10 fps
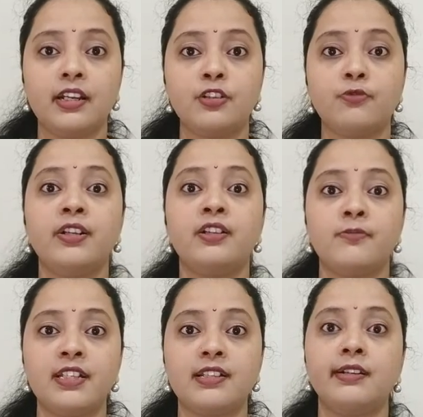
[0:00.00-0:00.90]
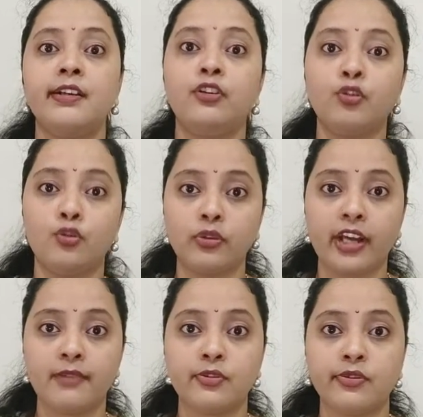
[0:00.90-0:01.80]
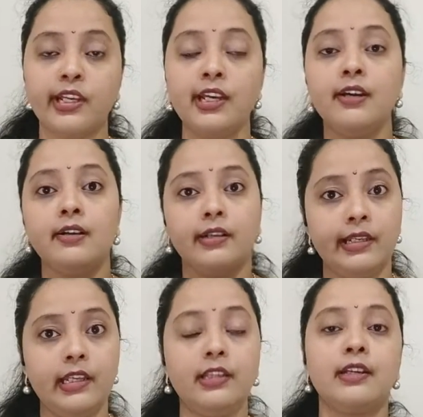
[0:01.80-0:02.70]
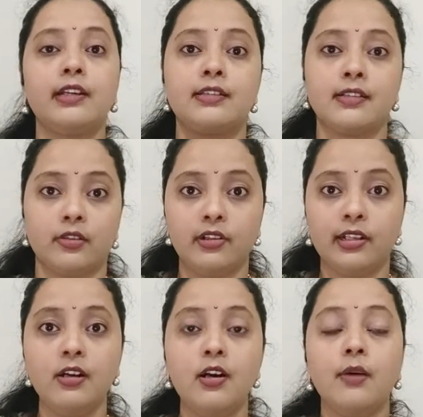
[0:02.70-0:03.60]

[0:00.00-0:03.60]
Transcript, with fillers: arrangement is basically into two types only, linear and circular.